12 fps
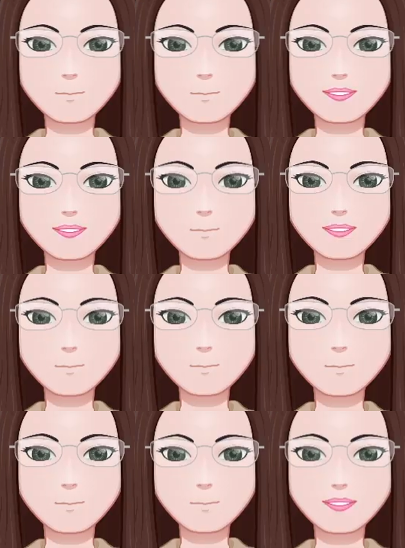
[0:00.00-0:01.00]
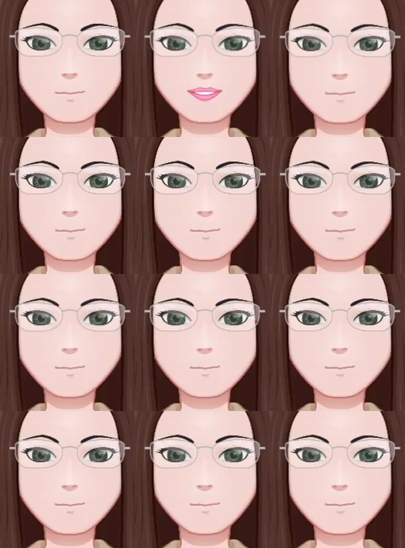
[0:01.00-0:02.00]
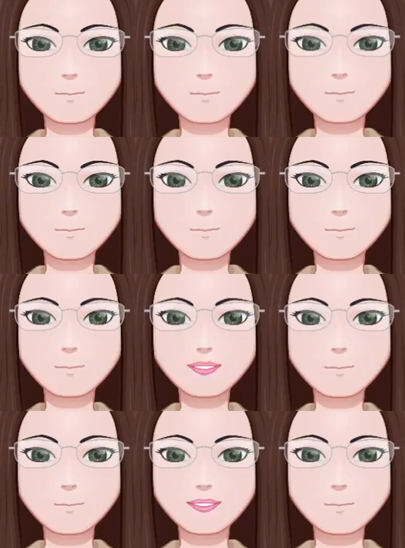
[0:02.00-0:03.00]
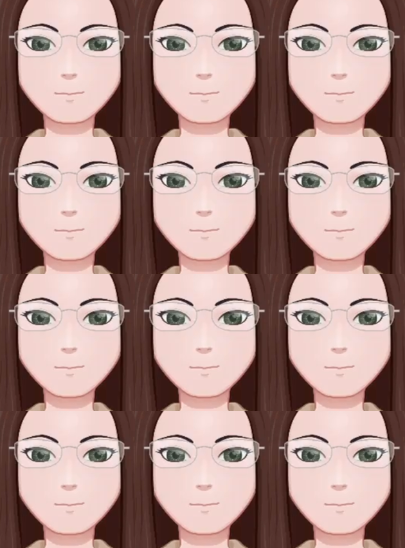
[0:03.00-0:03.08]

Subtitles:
And of course, this is the other problem. I didn't